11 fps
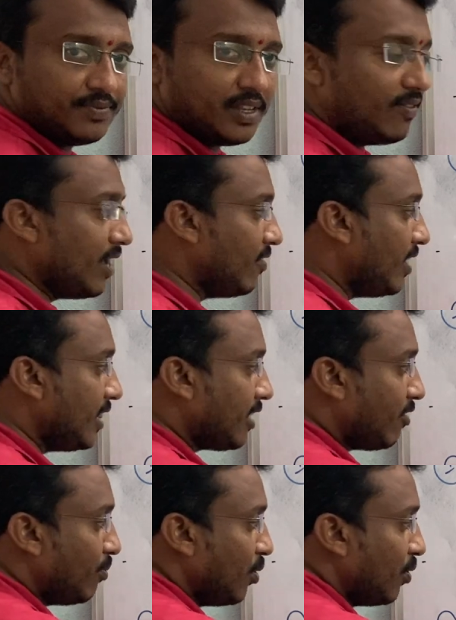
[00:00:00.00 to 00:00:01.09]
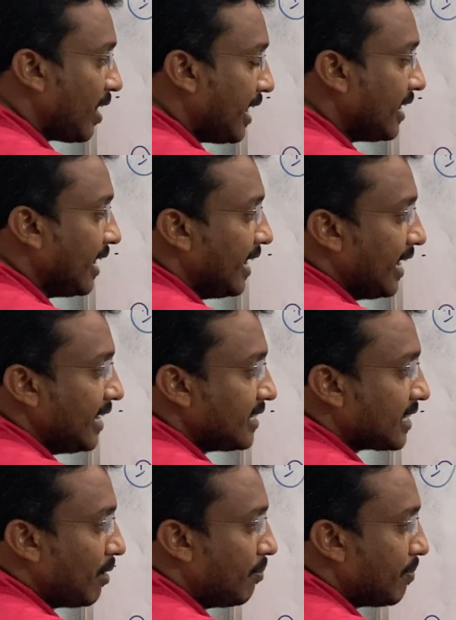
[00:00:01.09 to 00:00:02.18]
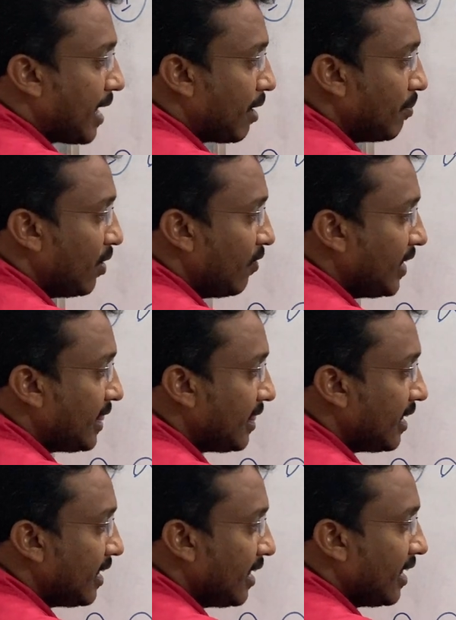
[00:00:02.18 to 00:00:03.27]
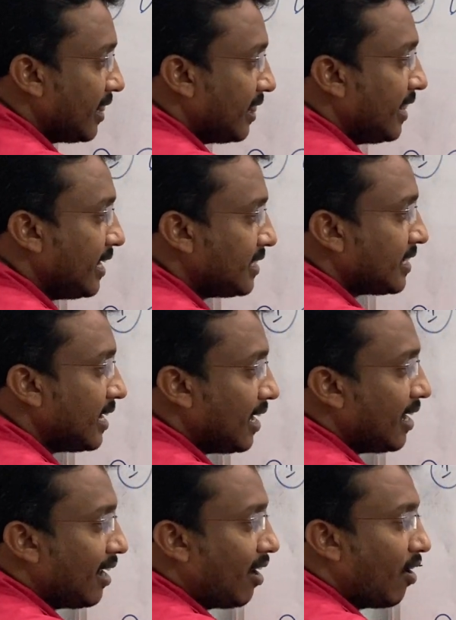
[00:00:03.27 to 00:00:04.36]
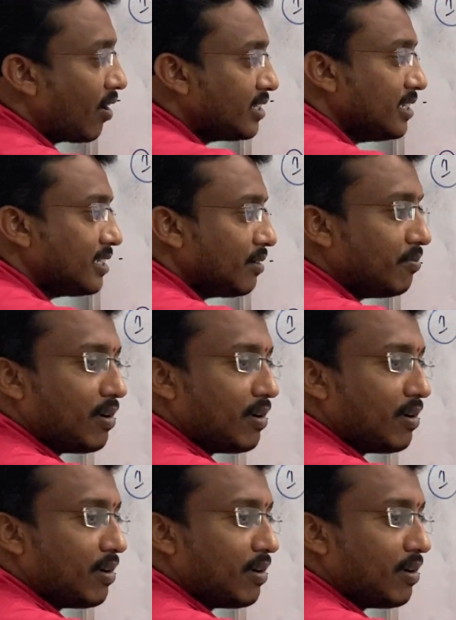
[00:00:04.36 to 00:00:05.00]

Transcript: The wavelength of blue light is comparable with this oxygen